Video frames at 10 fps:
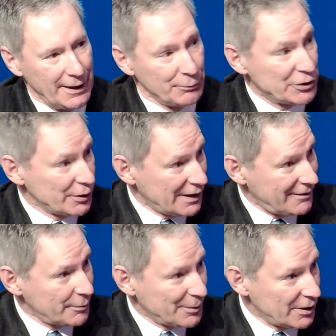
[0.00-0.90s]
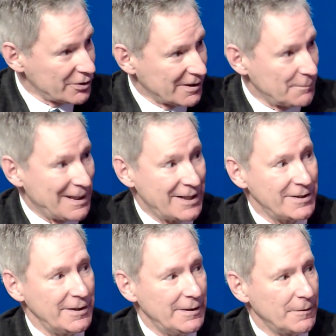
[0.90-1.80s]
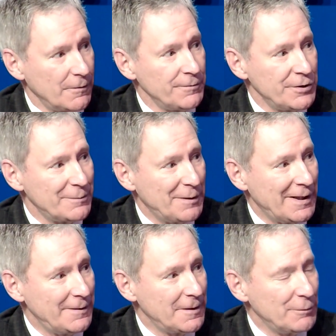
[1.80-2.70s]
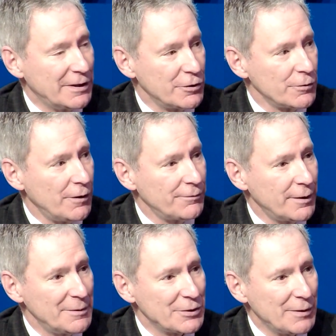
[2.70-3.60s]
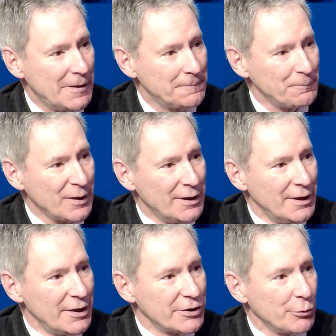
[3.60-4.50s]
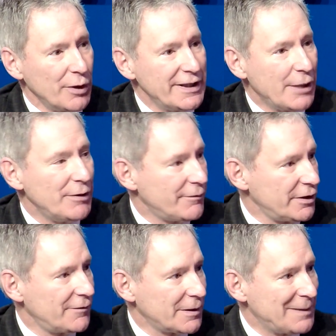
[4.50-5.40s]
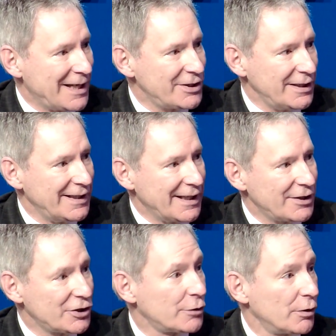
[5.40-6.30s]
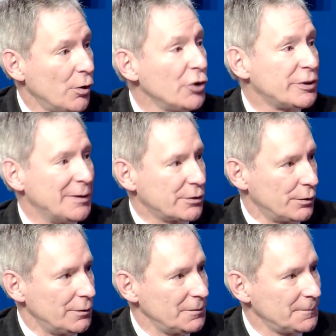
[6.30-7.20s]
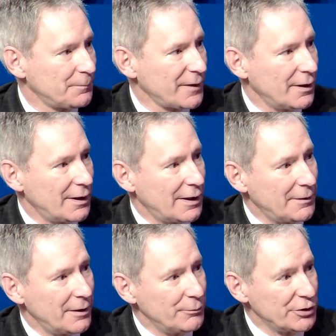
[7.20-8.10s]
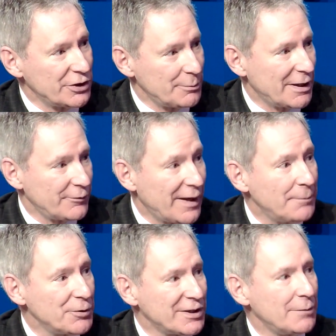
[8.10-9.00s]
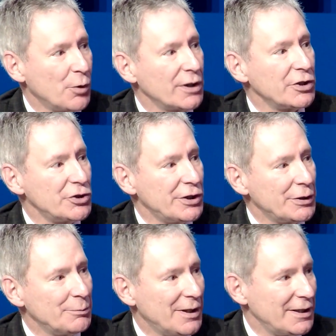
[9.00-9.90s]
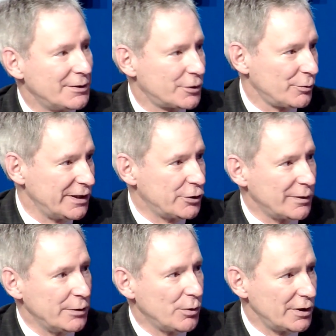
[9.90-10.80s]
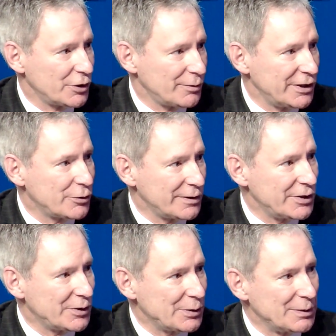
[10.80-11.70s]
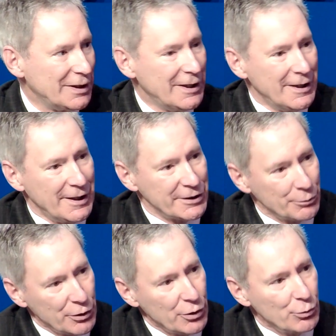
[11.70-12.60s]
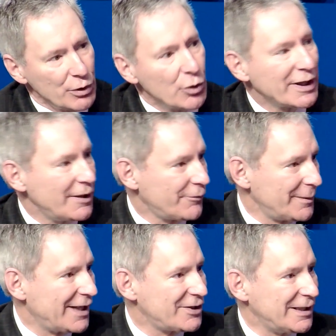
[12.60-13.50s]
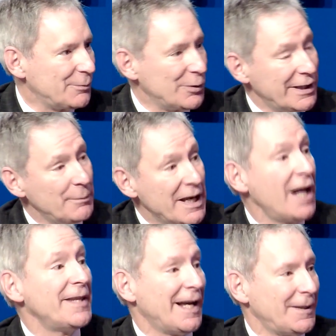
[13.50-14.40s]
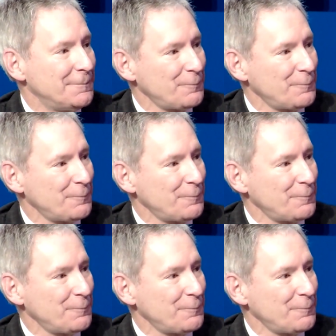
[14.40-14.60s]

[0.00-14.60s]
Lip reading: We still have the production capacity over in Japan that we can draw from as well. So right now we have enough capacity to get us to our ultimate goal, which is about a 5% market share by 2021, 2022. So we're okay from that standpoint. Now beyond that,